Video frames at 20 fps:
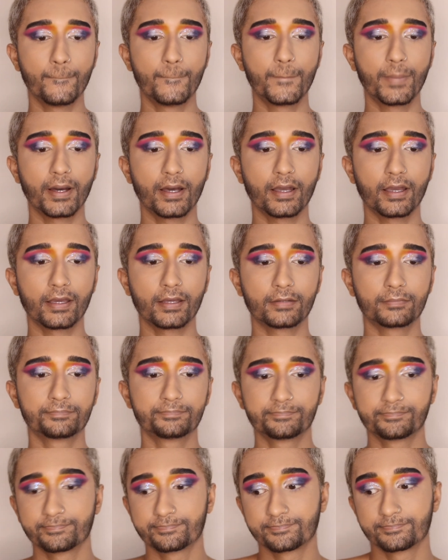but
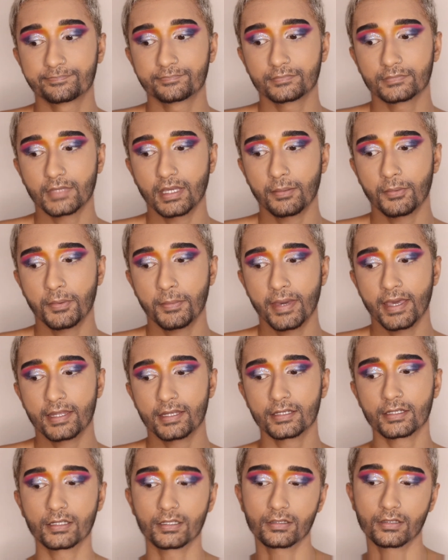I'm not mad
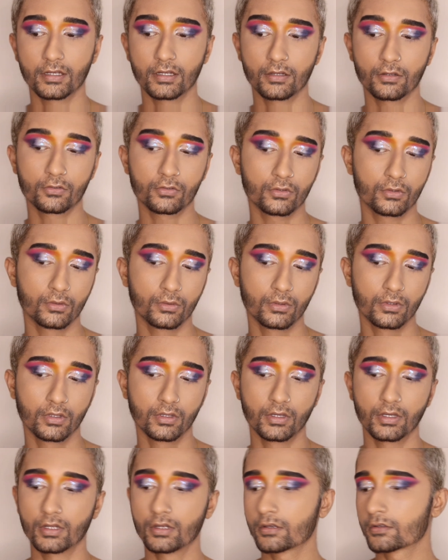at it. It looks cool.
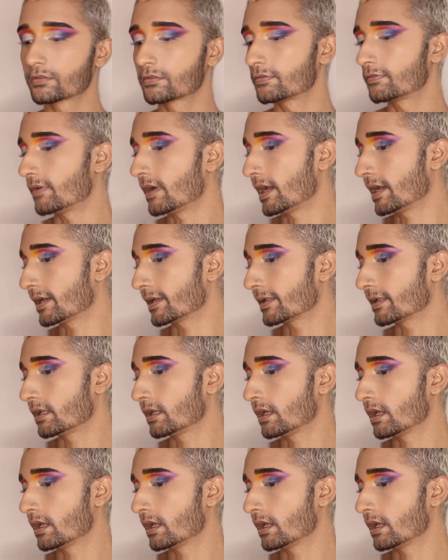It looks fine.